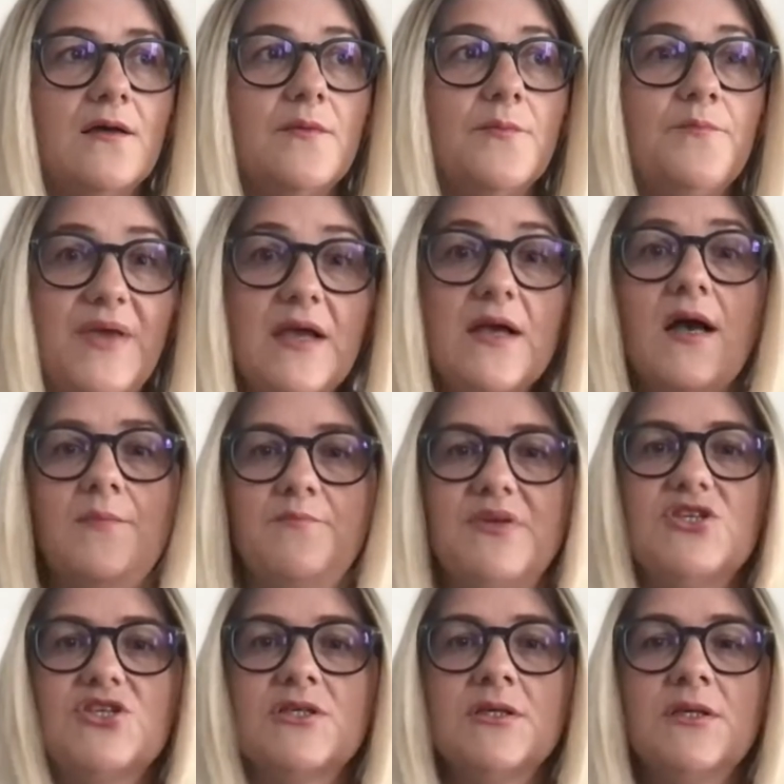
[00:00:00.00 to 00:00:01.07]
big
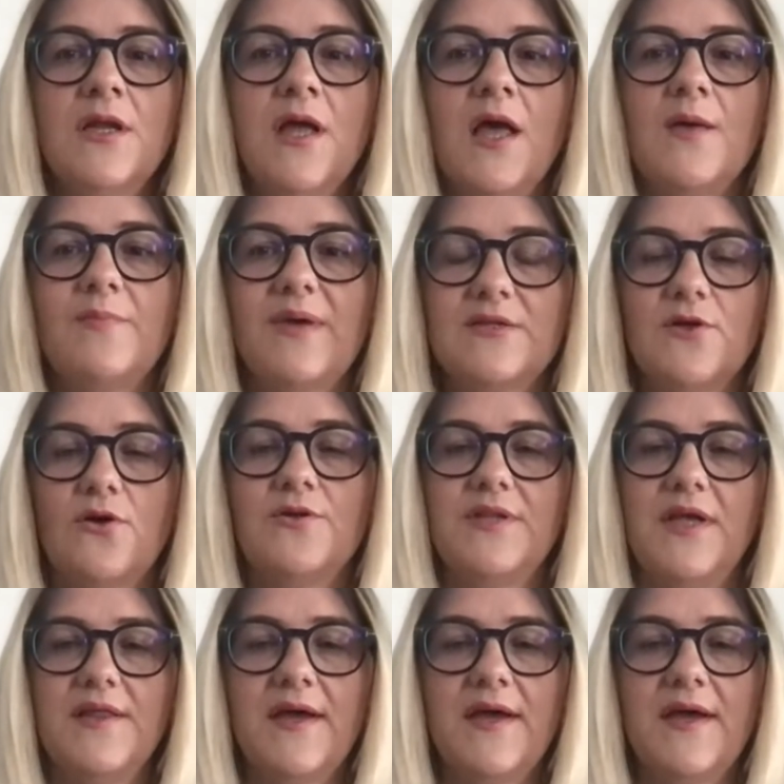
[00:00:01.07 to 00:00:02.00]
ambition. But on the other